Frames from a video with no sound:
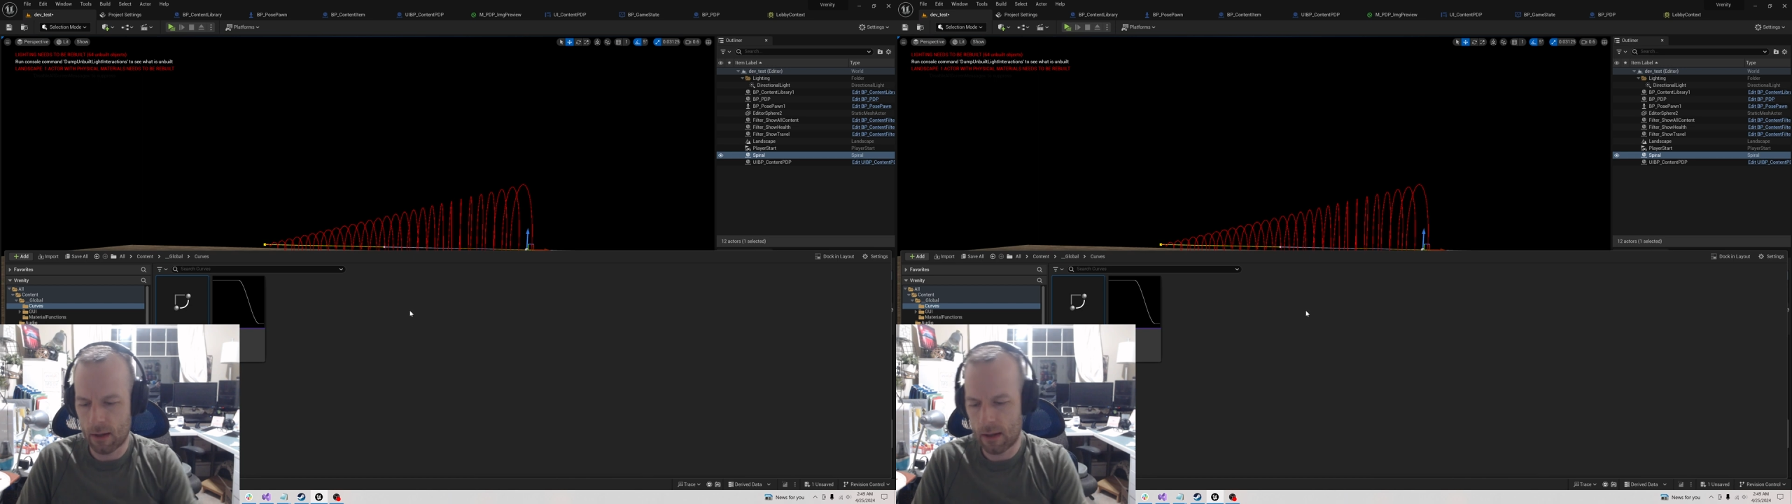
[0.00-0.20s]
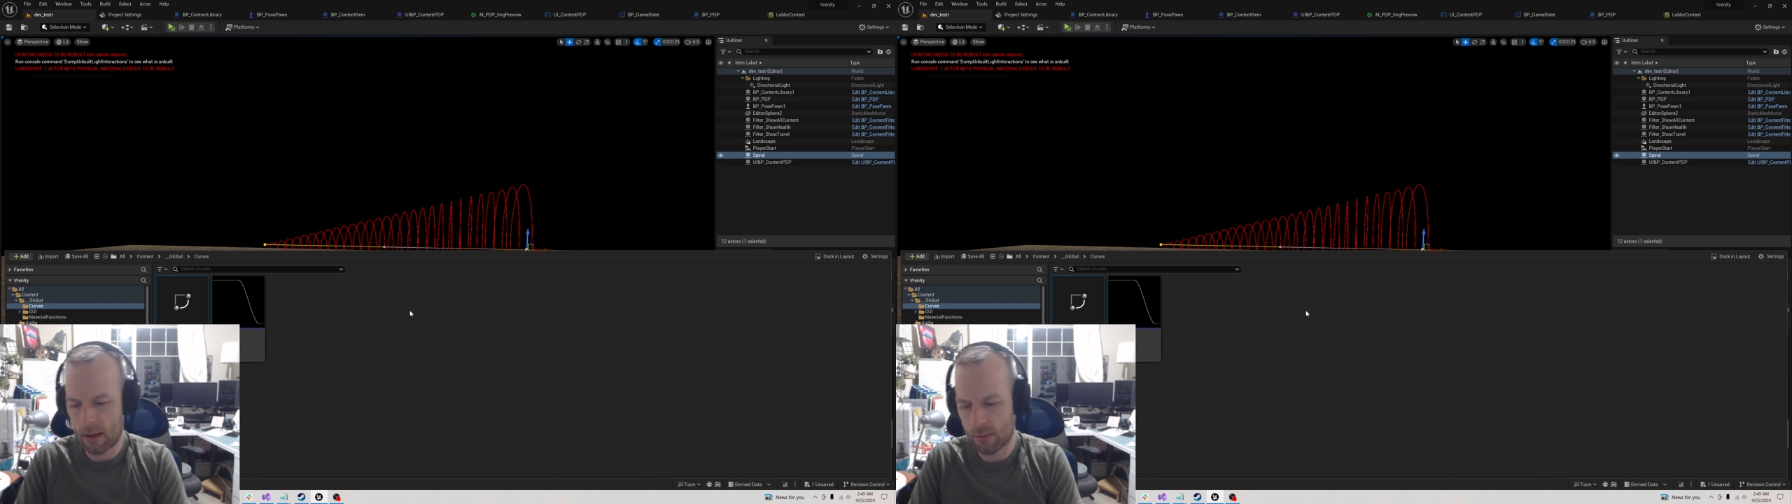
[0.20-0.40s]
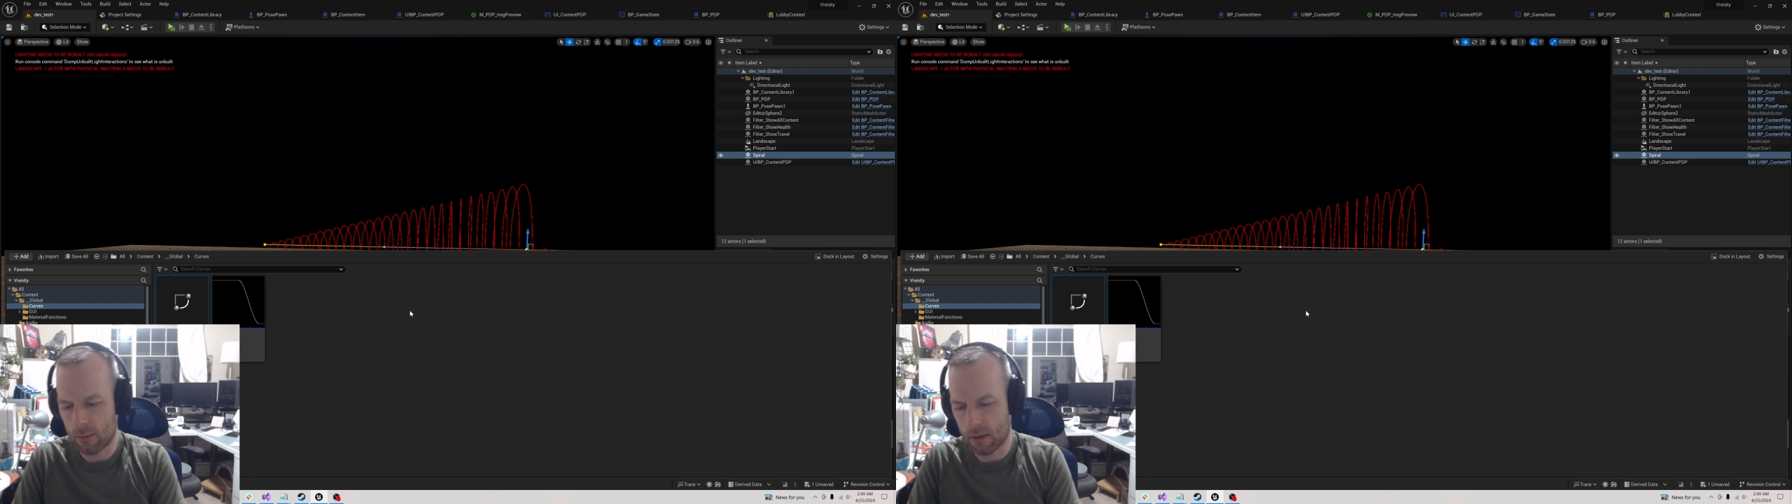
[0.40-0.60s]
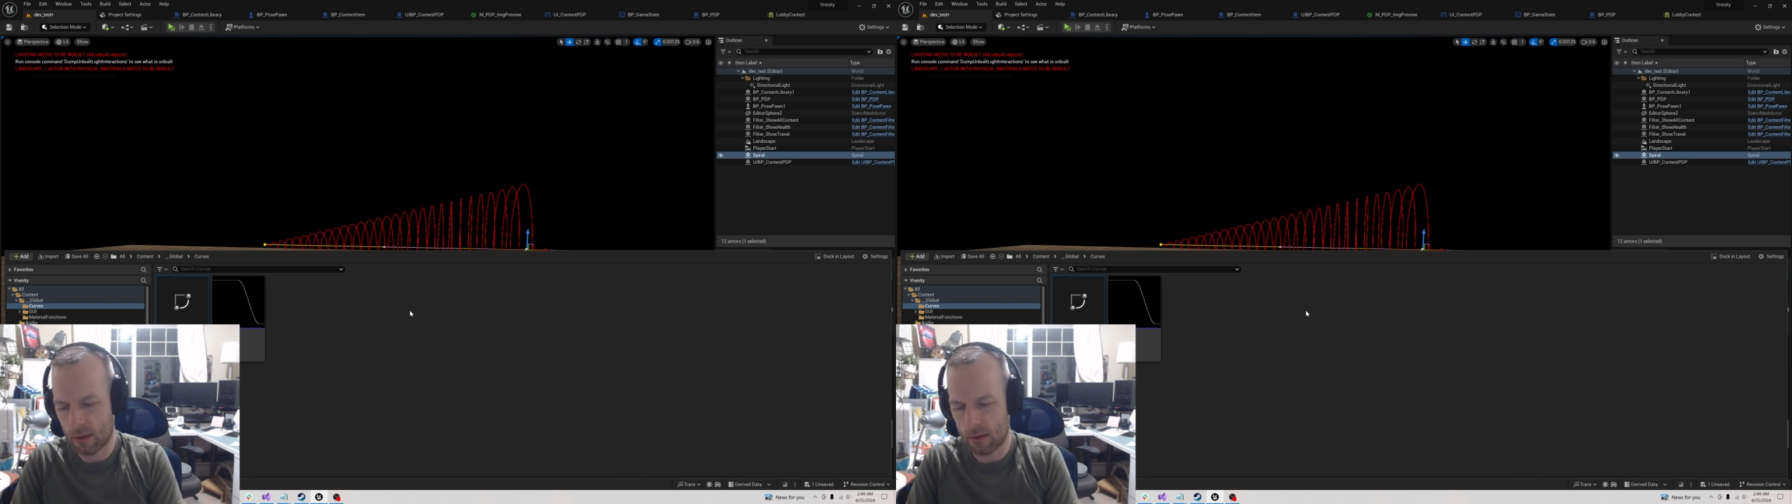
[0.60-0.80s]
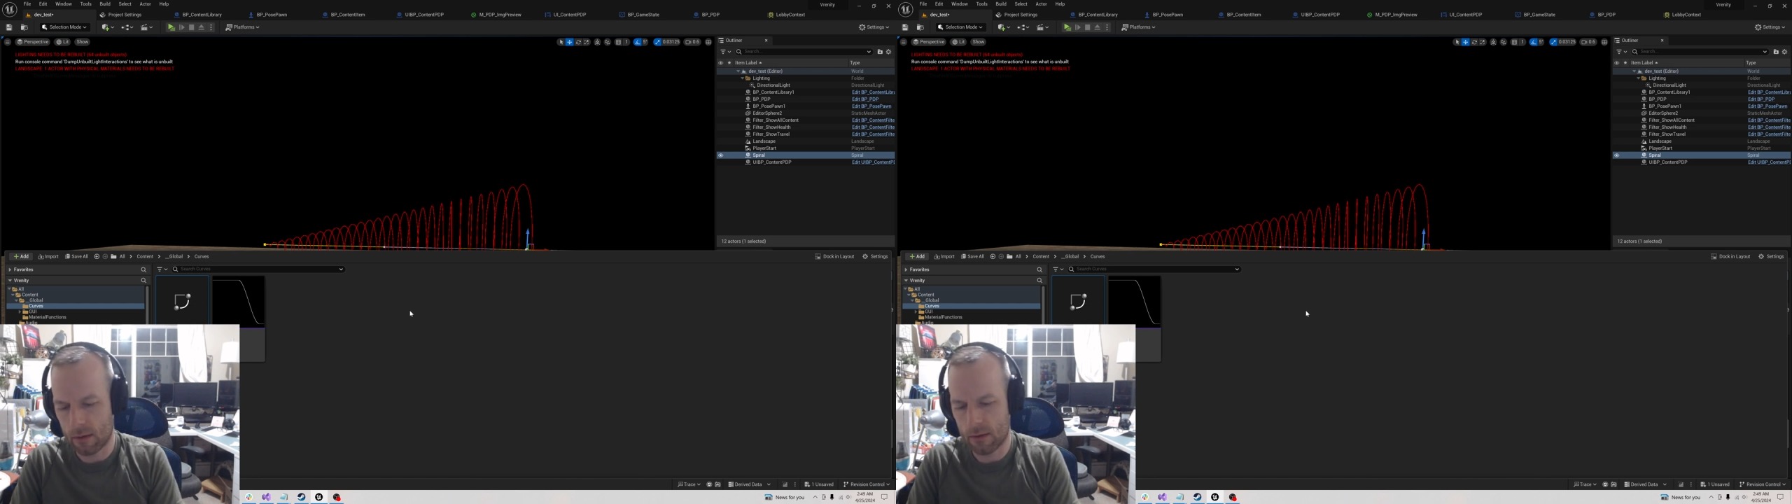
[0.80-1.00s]
we'll call
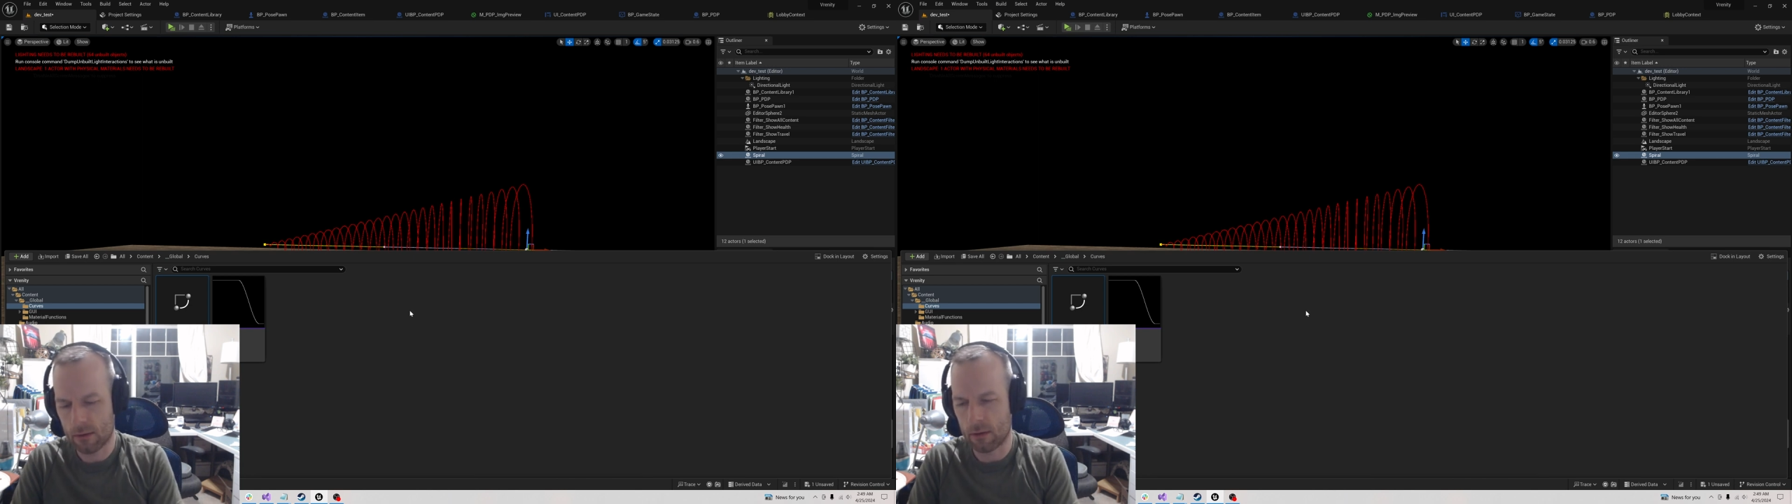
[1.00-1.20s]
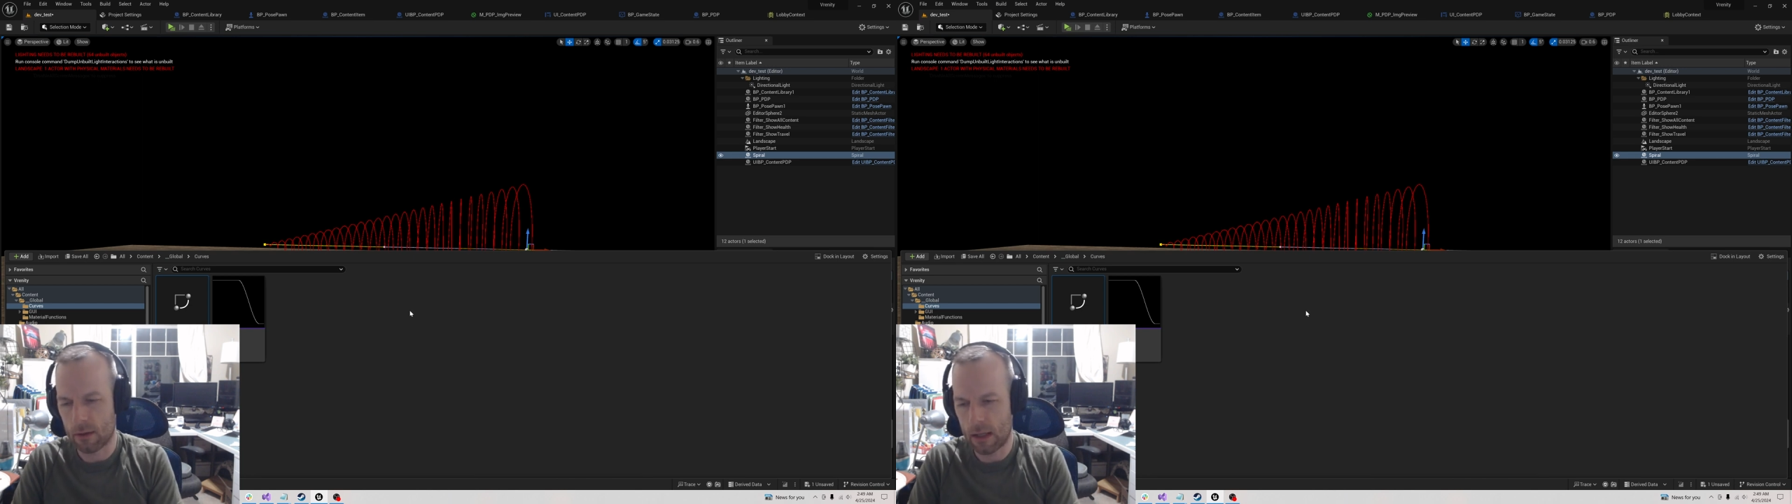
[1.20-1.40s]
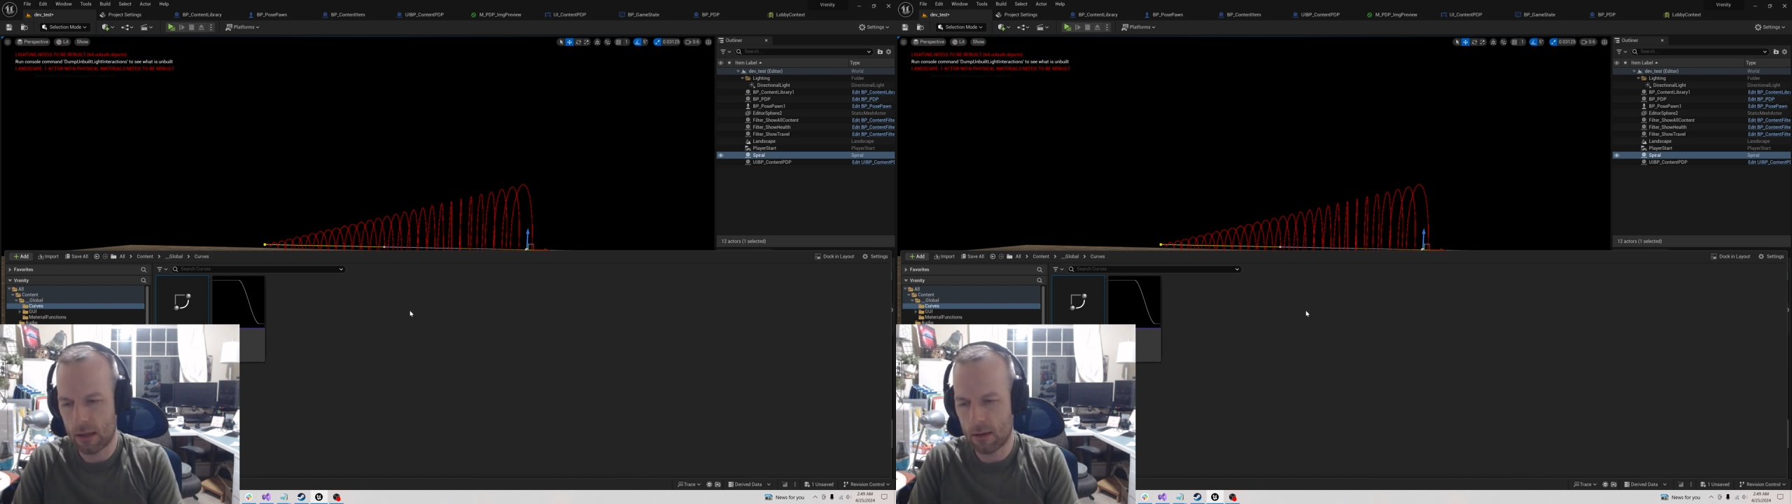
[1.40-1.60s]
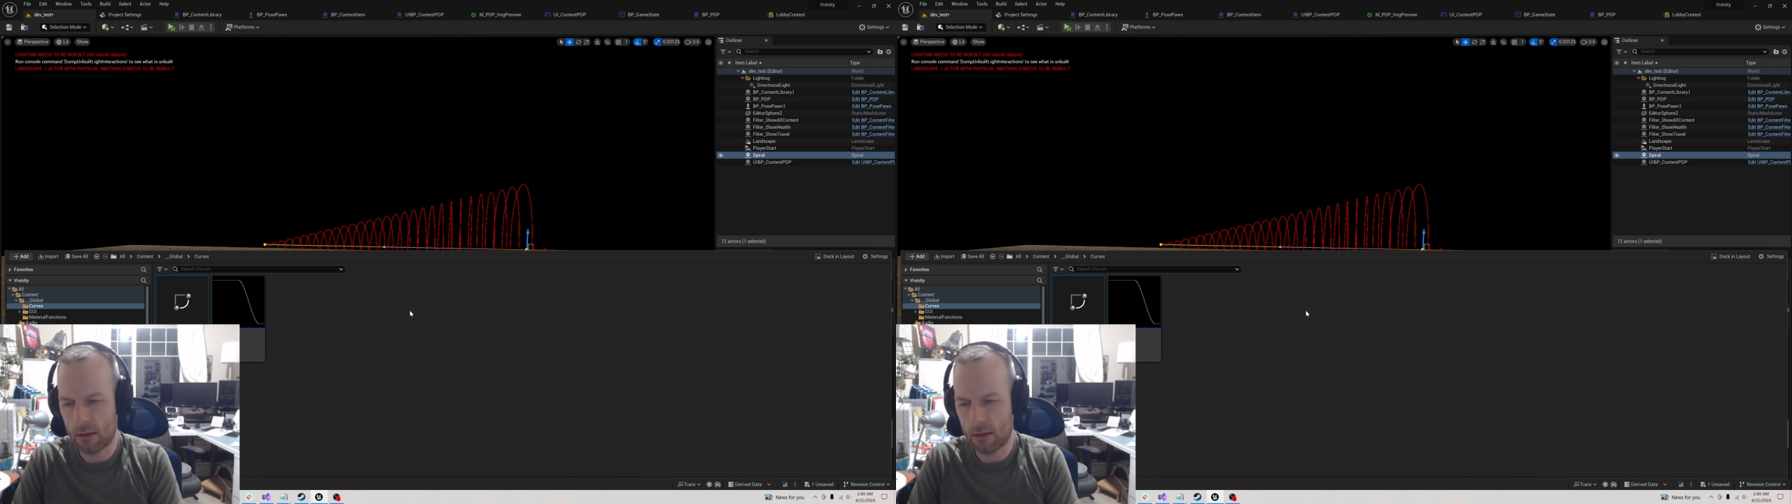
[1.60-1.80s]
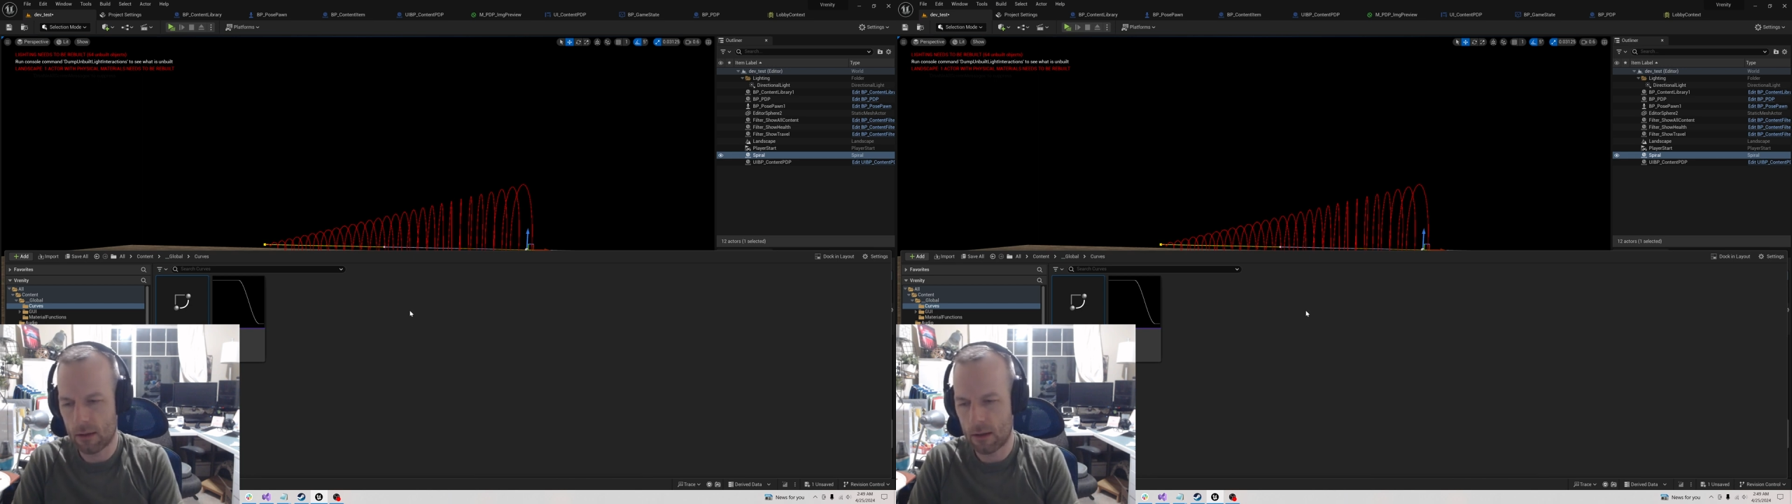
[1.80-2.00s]
this tornado.